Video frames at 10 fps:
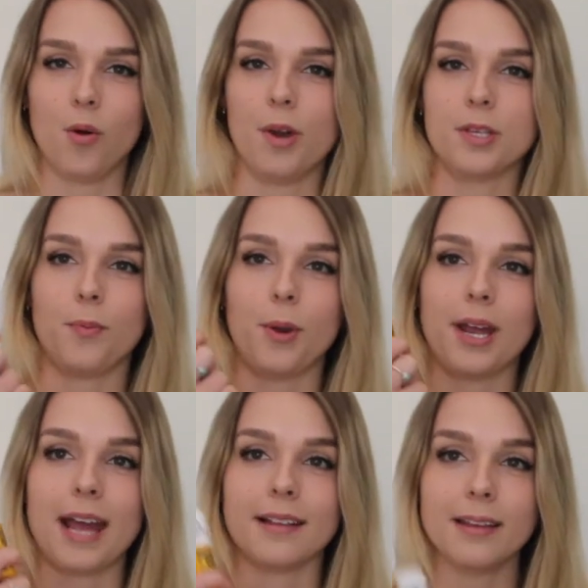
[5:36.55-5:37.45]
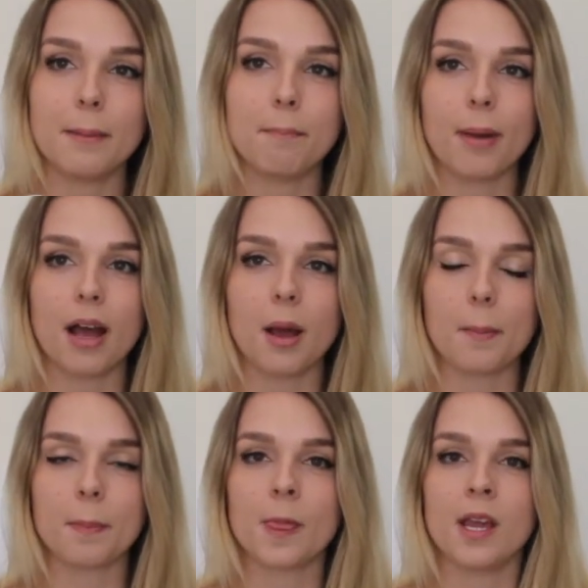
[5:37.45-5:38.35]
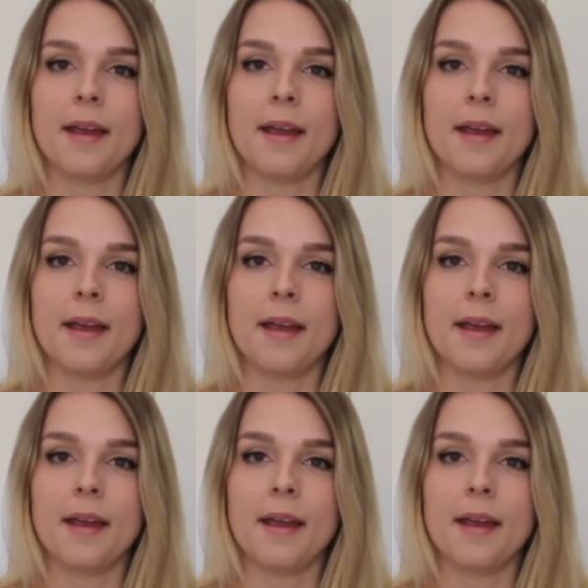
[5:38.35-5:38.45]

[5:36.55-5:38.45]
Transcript: always bring a lip balm